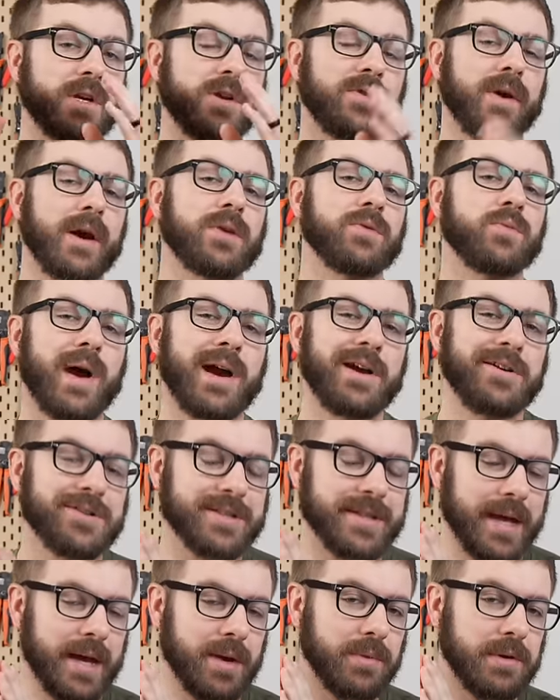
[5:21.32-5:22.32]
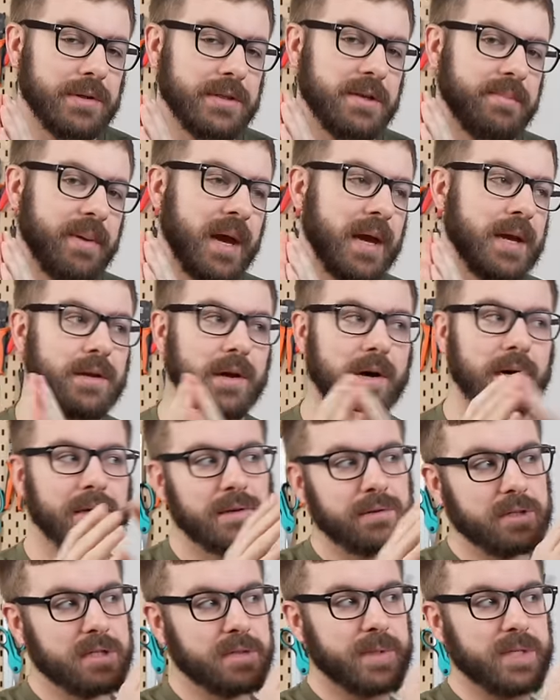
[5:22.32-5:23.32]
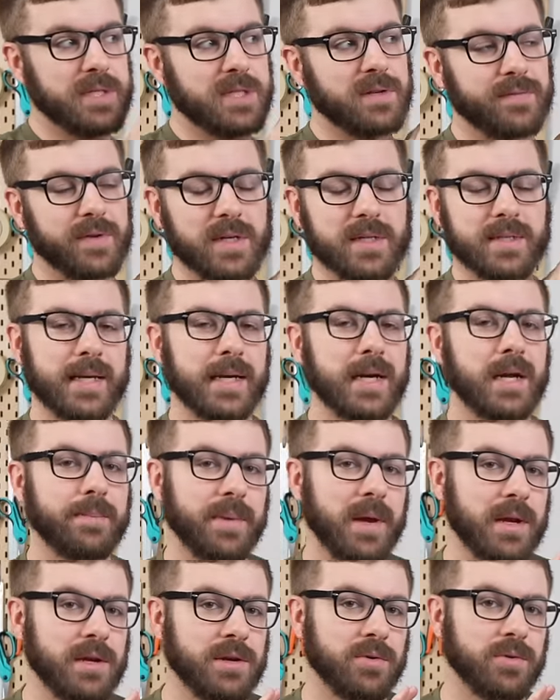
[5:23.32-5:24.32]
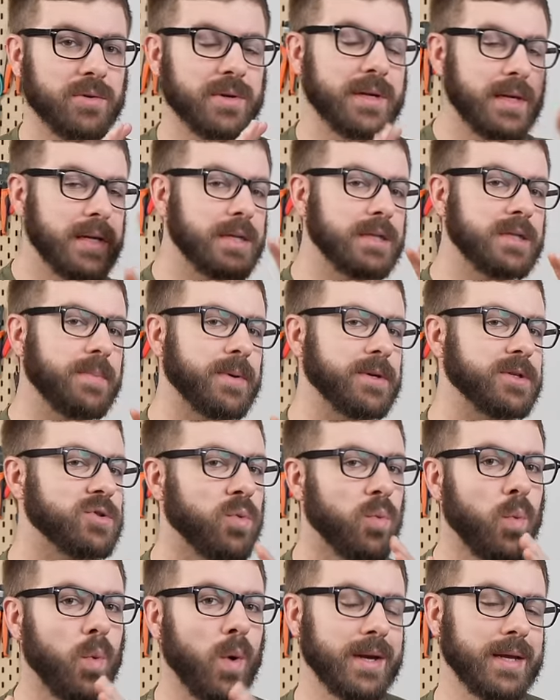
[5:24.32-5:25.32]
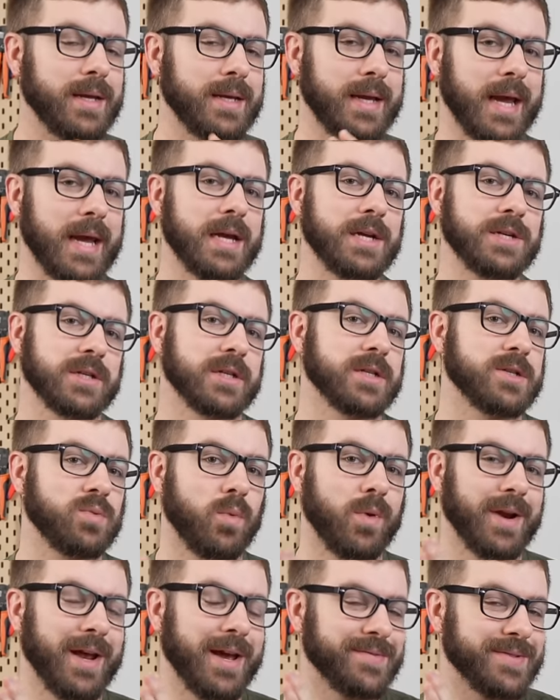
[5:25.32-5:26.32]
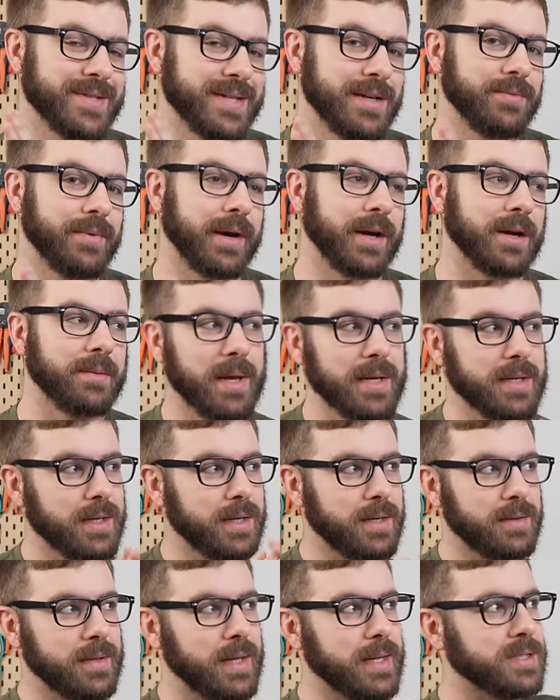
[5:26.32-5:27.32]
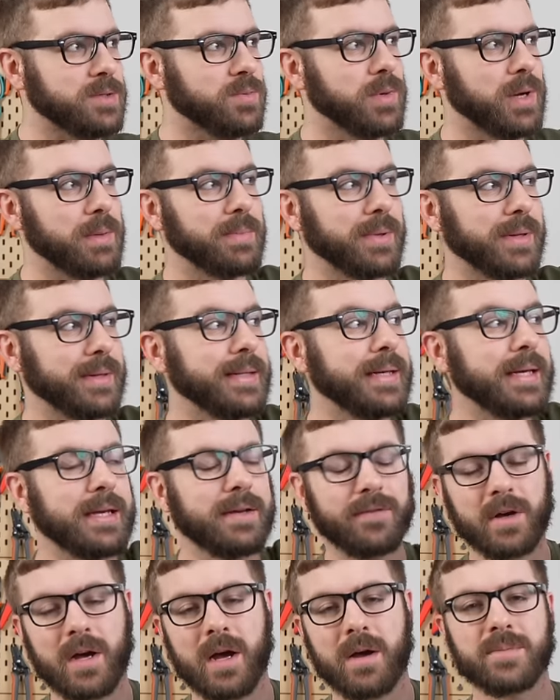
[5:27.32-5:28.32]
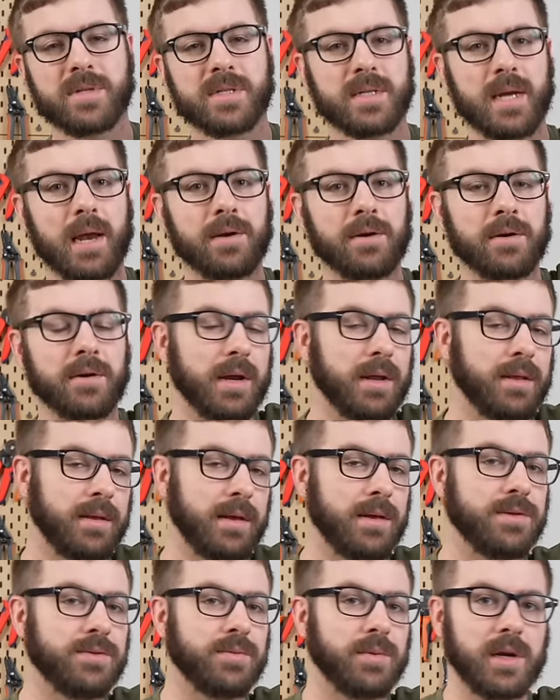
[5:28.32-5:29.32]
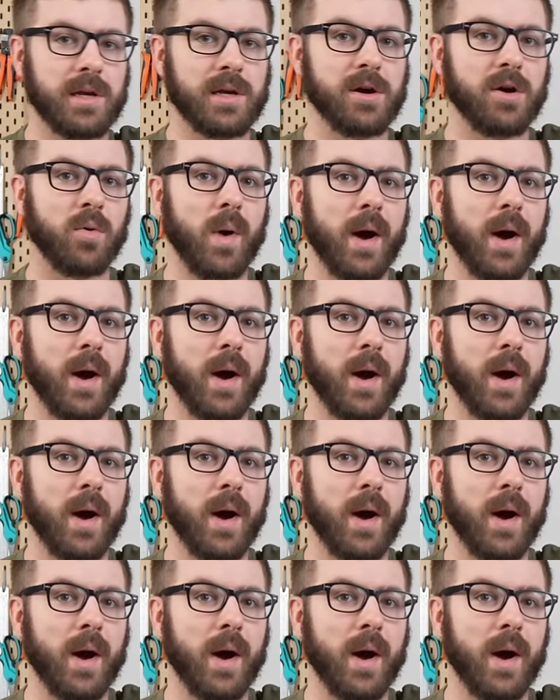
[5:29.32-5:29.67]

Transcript: and ground wires, that will depend on your specific setup and your needs, but 20 gauge is what I've seen recommended, and that's what I believe comes standard in the 3DO